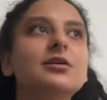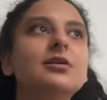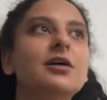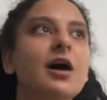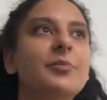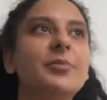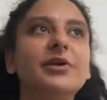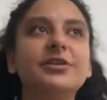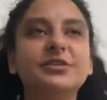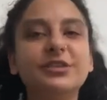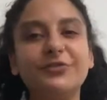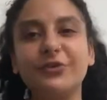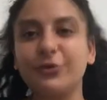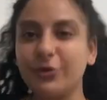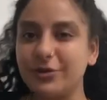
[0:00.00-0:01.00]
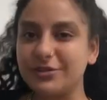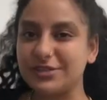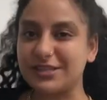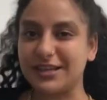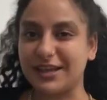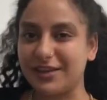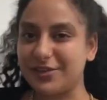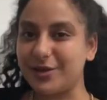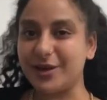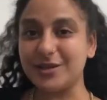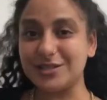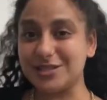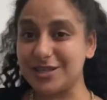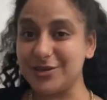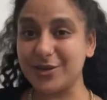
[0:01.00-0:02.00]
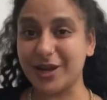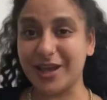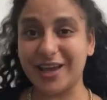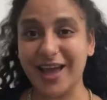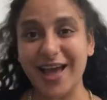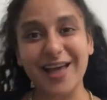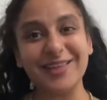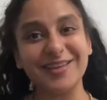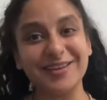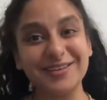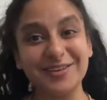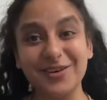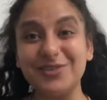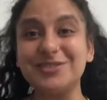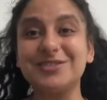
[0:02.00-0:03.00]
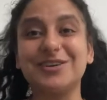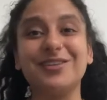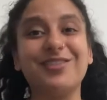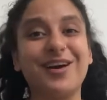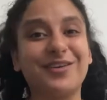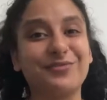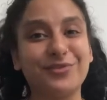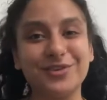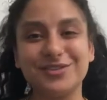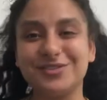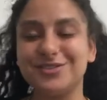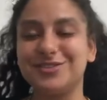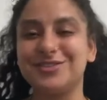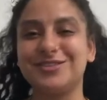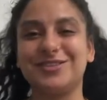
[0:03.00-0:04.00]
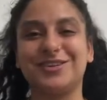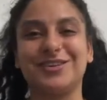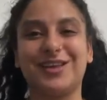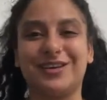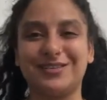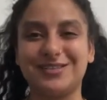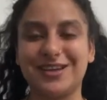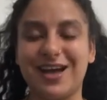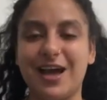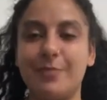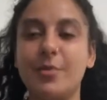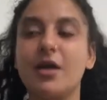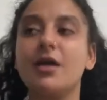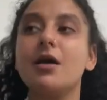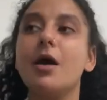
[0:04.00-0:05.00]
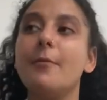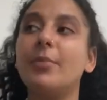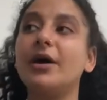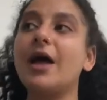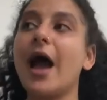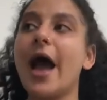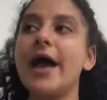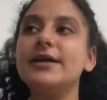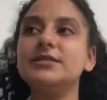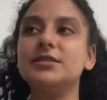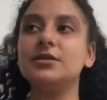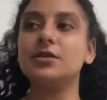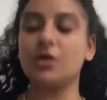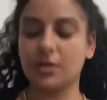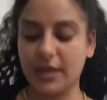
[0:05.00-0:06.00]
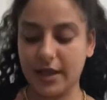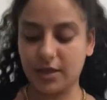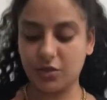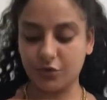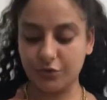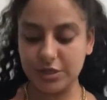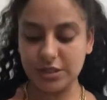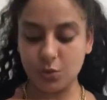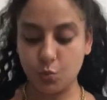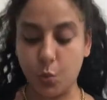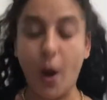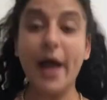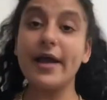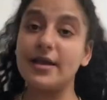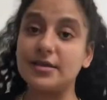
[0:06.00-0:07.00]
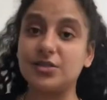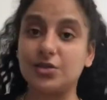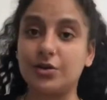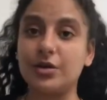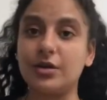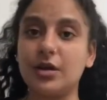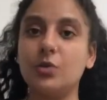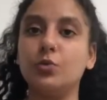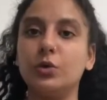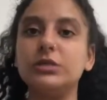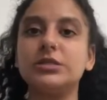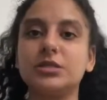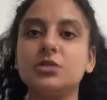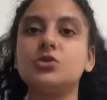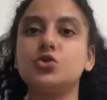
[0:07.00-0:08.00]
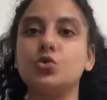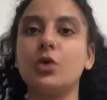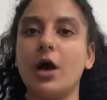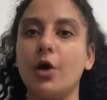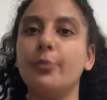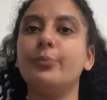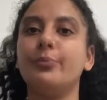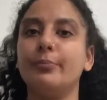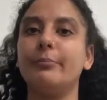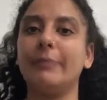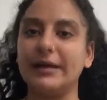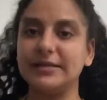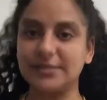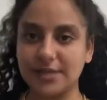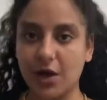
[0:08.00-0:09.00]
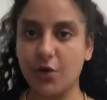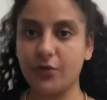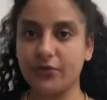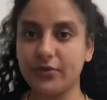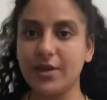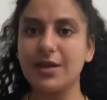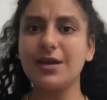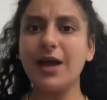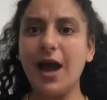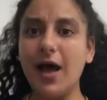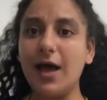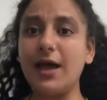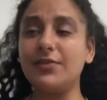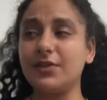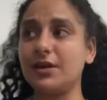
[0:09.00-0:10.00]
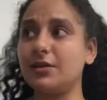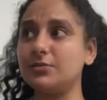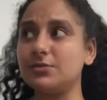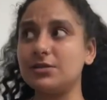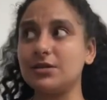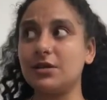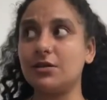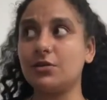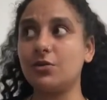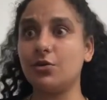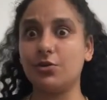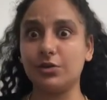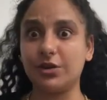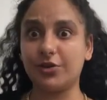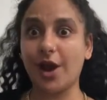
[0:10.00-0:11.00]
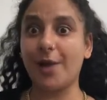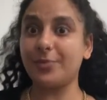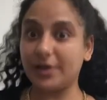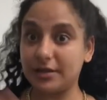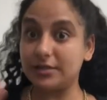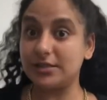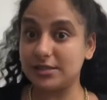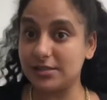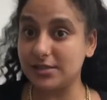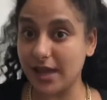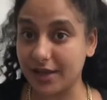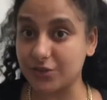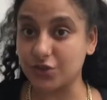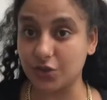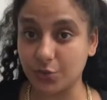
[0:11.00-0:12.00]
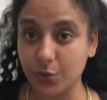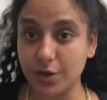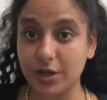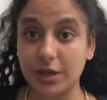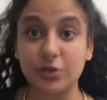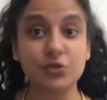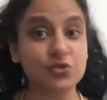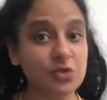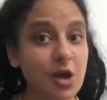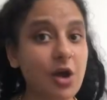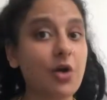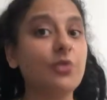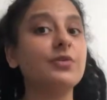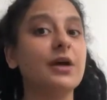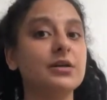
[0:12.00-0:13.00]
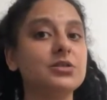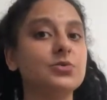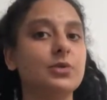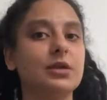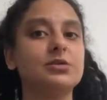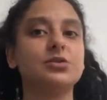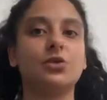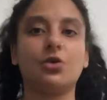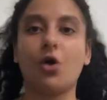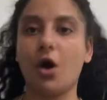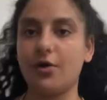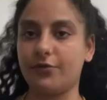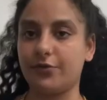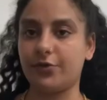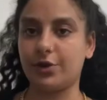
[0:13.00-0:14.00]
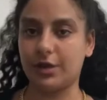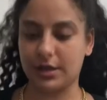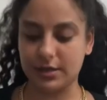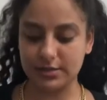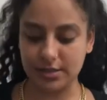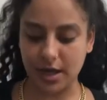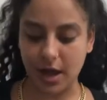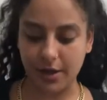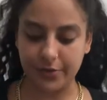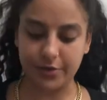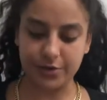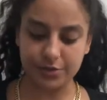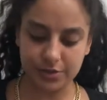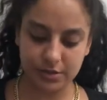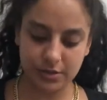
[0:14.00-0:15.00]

a million different oils together and see what I get. Like, no, it took a lot of research, it took a lot of time. But I did, like, the reason why I started it was to help myself. And then I was like, holy crap, like this is actually working. So that's when I started offering it to others.